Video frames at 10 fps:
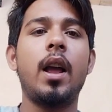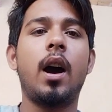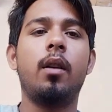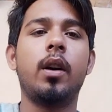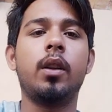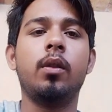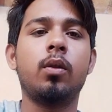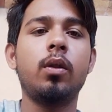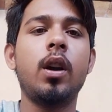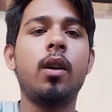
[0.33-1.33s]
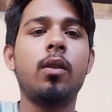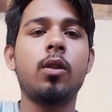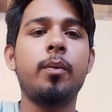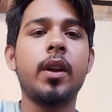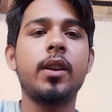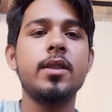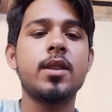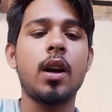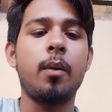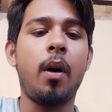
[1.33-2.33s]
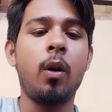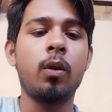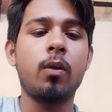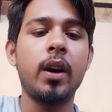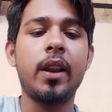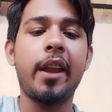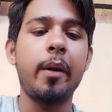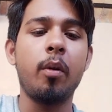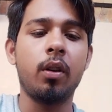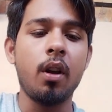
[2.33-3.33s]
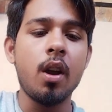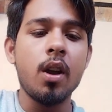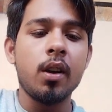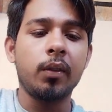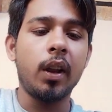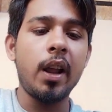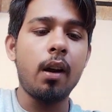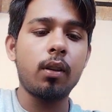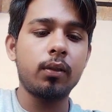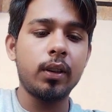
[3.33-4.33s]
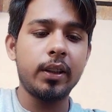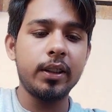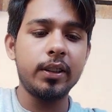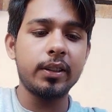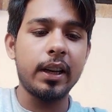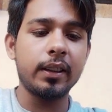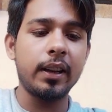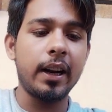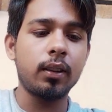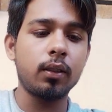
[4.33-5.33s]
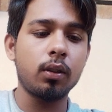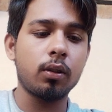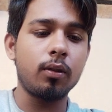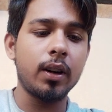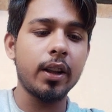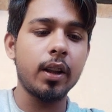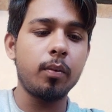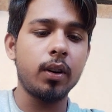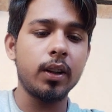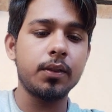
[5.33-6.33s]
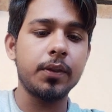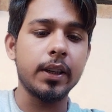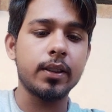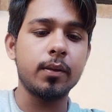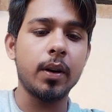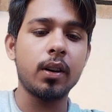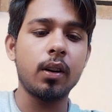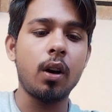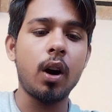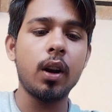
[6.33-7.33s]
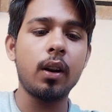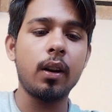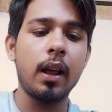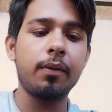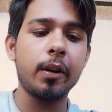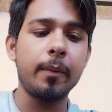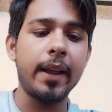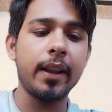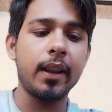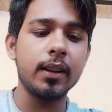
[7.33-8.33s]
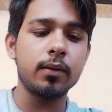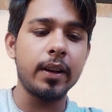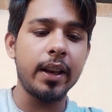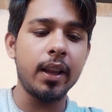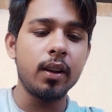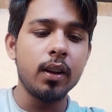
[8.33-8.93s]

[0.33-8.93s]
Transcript: How are you? Today our topic is about QWERTY keyboard. The layout of the digits and the letters of the QWERTY keyboard is fixed, but non-alphanumeric keys vary